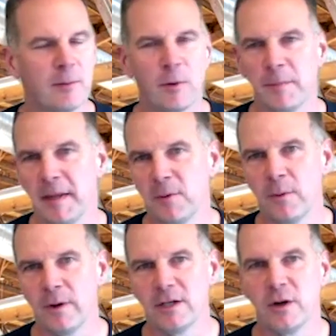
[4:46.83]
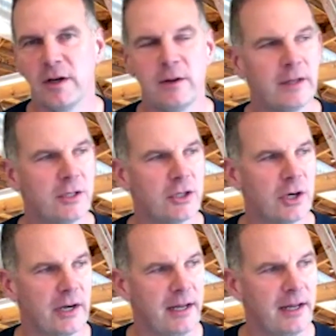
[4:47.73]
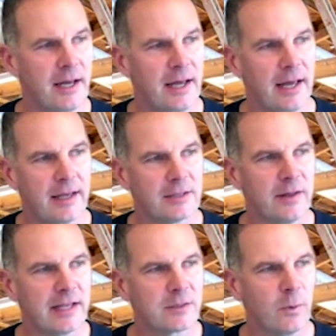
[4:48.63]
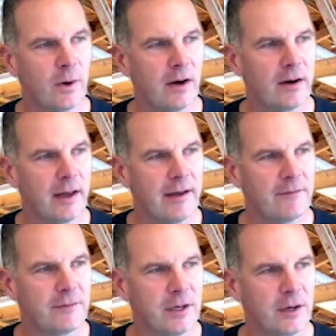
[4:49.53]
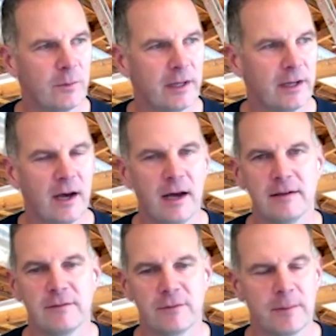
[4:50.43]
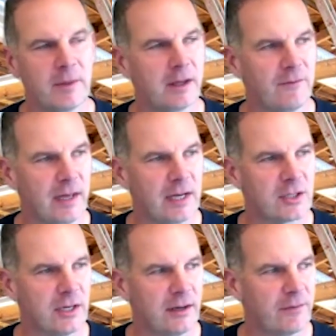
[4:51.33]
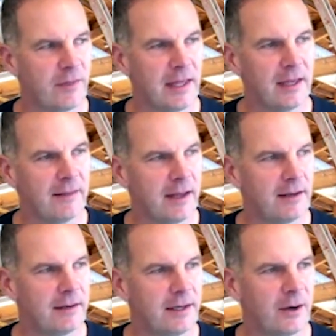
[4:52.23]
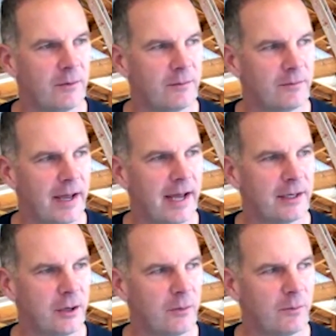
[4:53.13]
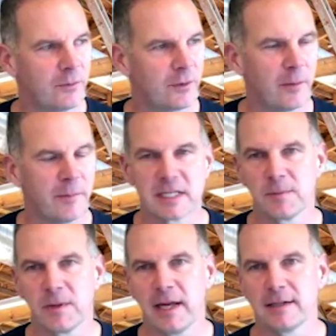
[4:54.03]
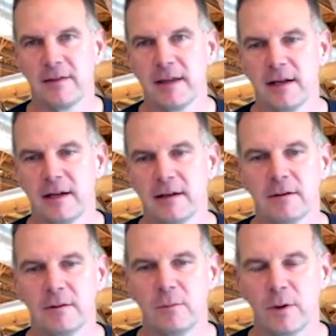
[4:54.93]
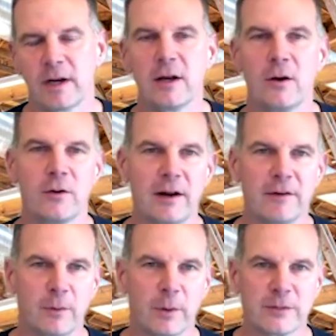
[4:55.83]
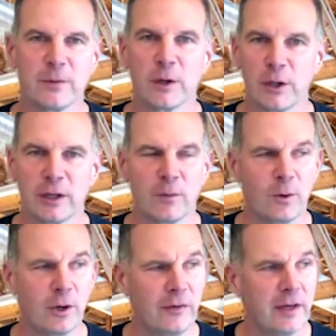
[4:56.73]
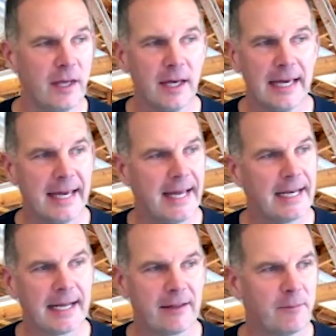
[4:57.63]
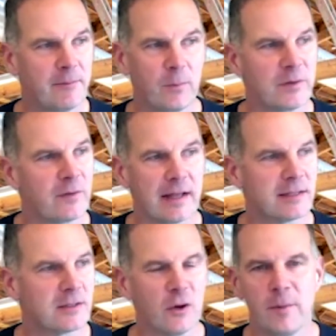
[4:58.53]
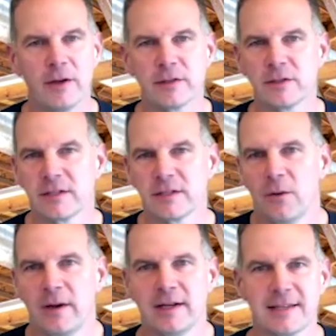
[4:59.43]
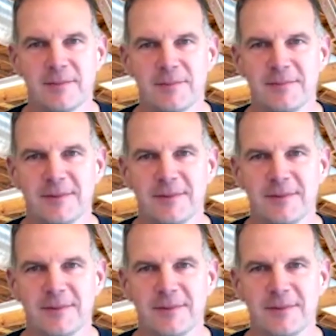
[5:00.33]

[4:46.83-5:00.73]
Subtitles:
more people want to join you on the journey. And so that's where I've, really gone from the conviction of thinking that, I had to go start a business plan to thinking we're going to go create a force for good in the world. And kind of once that snowball starts going, it's like the